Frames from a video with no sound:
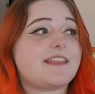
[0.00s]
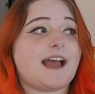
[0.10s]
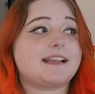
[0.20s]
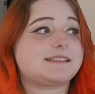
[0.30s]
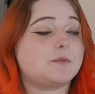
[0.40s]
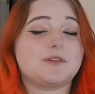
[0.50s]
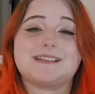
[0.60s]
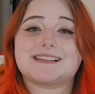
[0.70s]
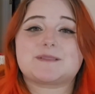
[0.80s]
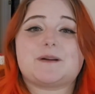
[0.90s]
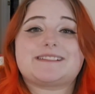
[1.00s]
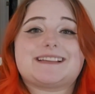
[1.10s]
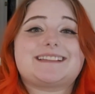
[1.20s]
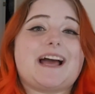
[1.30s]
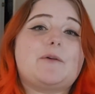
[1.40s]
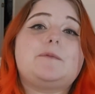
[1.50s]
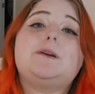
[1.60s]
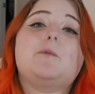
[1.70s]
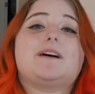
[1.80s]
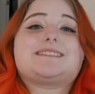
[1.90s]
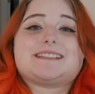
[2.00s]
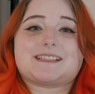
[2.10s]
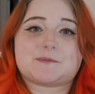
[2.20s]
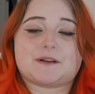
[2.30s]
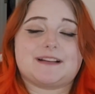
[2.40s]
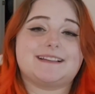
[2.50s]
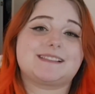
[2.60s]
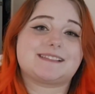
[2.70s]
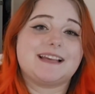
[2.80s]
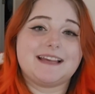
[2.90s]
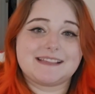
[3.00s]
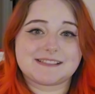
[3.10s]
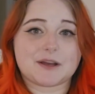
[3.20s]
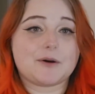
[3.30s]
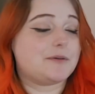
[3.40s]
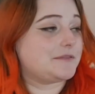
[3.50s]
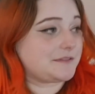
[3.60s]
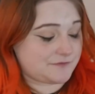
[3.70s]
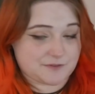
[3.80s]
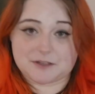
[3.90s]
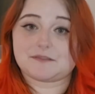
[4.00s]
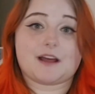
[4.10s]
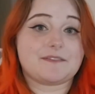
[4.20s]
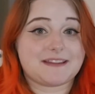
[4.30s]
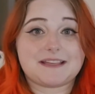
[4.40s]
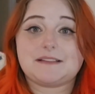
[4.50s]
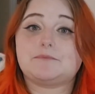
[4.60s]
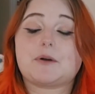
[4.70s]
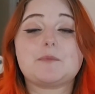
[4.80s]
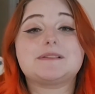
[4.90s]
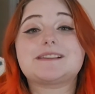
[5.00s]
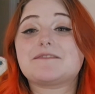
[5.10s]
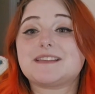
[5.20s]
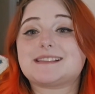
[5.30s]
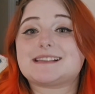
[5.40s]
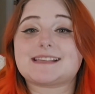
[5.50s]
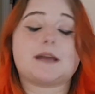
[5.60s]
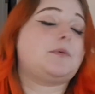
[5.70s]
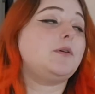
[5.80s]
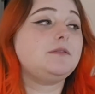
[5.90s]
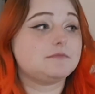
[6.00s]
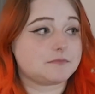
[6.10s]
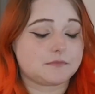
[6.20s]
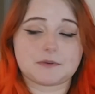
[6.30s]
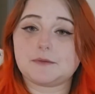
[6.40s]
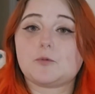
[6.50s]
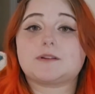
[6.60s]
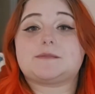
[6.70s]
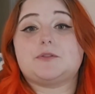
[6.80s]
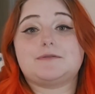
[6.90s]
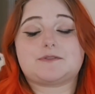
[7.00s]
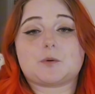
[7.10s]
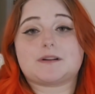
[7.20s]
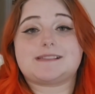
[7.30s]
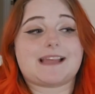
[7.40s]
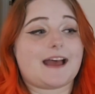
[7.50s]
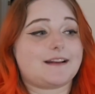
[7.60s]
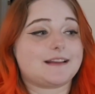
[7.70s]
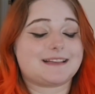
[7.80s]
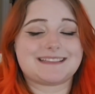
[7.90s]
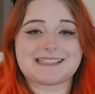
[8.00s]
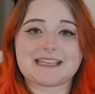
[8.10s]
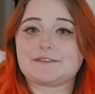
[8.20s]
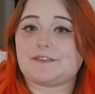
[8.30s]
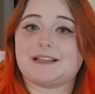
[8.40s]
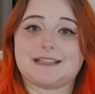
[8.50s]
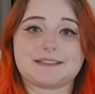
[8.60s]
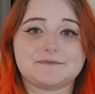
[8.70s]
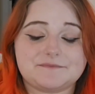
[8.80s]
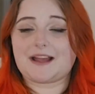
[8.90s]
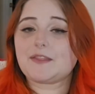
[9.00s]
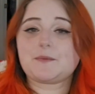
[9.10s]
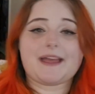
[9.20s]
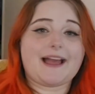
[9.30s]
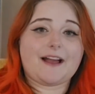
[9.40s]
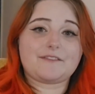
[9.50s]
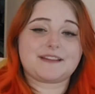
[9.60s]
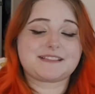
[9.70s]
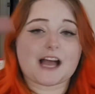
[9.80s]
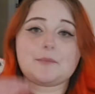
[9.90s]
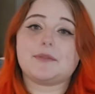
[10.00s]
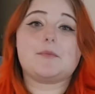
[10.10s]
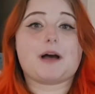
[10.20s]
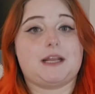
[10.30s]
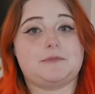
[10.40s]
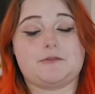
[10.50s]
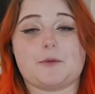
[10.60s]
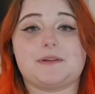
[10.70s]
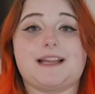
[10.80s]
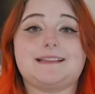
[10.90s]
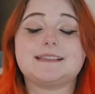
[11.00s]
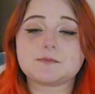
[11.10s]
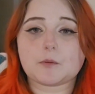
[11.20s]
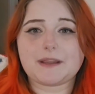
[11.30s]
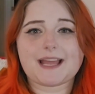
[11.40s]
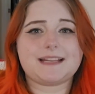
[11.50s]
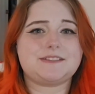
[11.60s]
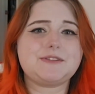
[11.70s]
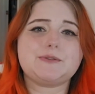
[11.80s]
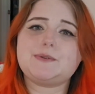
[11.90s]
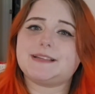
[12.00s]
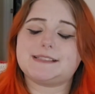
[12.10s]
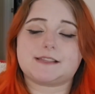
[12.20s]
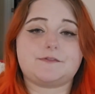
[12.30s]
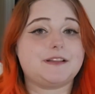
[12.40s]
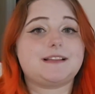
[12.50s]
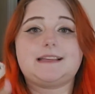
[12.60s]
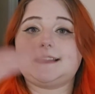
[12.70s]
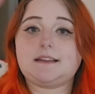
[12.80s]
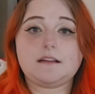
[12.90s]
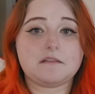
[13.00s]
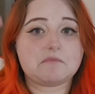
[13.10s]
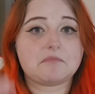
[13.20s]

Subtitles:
that someone is expressing that we want to experience. So for the purpose of this example, we want to move towards that content feeling. Now that we have the top and the bottom of our playlist, what we got to do is fill in